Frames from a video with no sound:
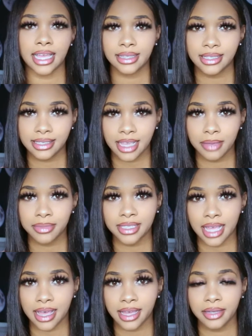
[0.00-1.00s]
like the same
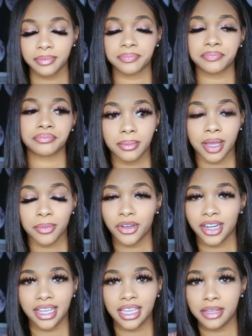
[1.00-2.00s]
sign. I'm
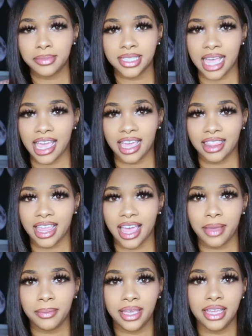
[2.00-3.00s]
going to keep saying
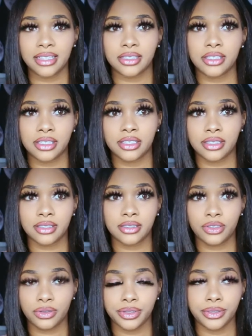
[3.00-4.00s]
that because it's
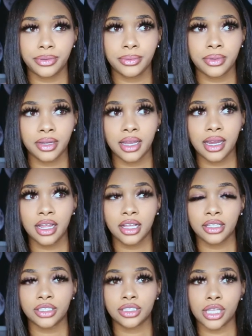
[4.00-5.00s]
true.
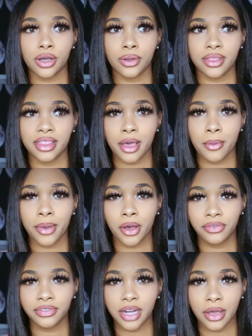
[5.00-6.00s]
So they'll
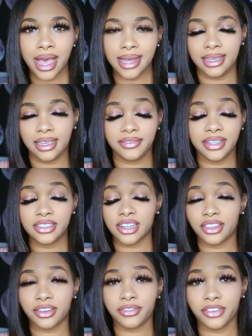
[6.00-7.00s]
both know how to give each
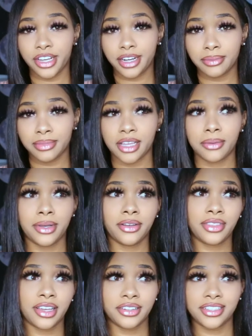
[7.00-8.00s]
other freedom. They'll
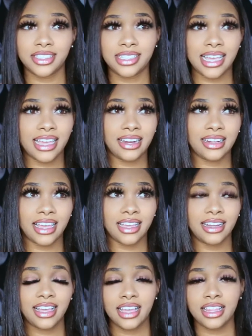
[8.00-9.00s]
both understand
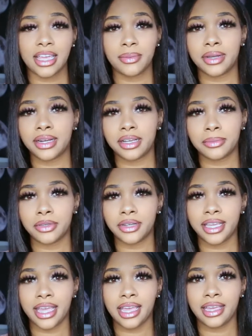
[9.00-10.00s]
that they want to
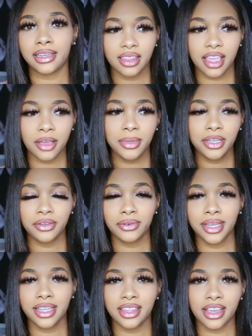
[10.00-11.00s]
communicate. They'll be
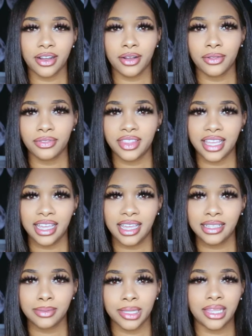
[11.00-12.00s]
doing their own
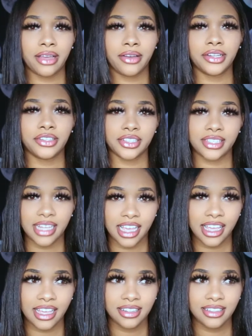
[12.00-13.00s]
things, but they'll
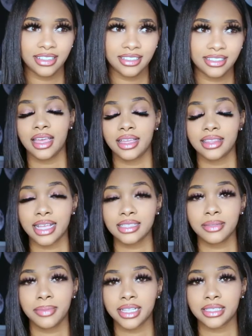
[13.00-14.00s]
understand.
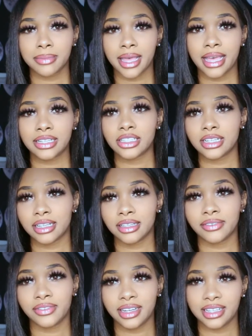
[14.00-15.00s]
That's the best match,
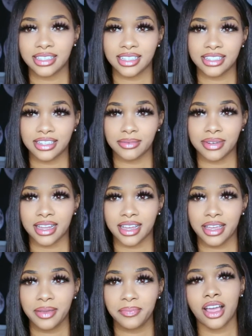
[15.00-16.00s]
another Venus in
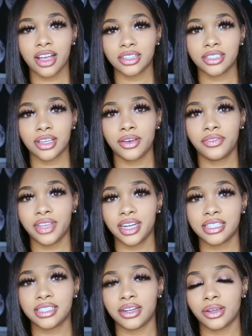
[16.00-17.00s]
Gemini. Also,
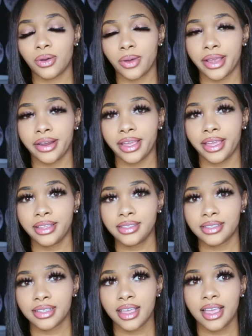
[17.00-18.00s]
Venus in
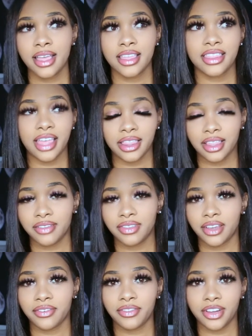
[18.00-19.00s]
Aquarius, they love
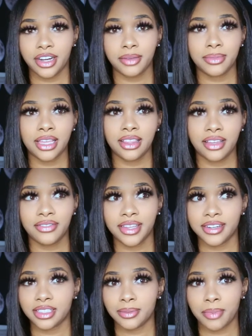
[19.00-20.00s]
their freedom. They love
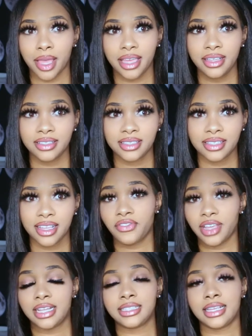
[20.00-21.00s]
their space.
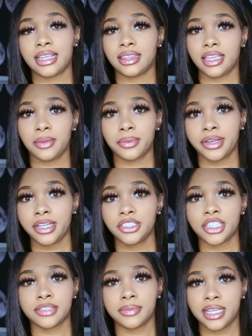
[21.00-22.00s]
Venus in Libra,
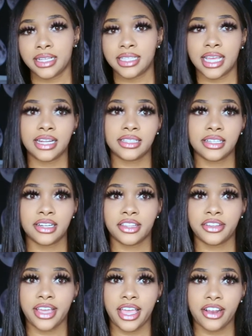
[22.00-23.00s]
just because that is
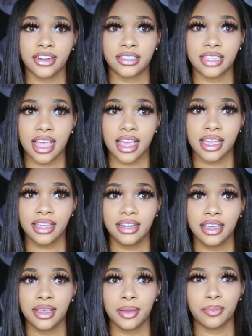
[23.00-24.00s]
another air sign,
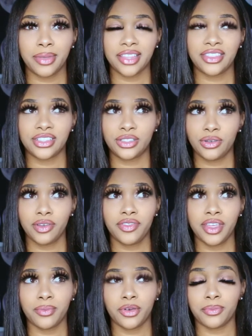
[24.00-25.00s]
but the two of
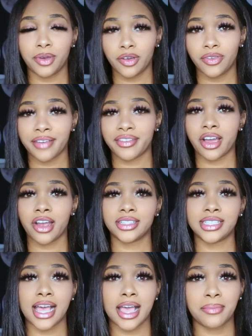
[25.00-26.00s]
them will both have a
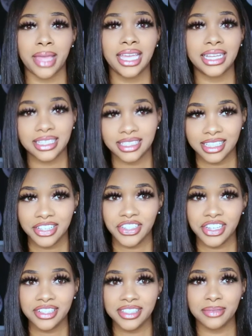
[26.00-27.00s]
hard time making
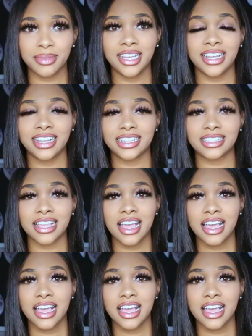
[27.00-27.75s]
decisions because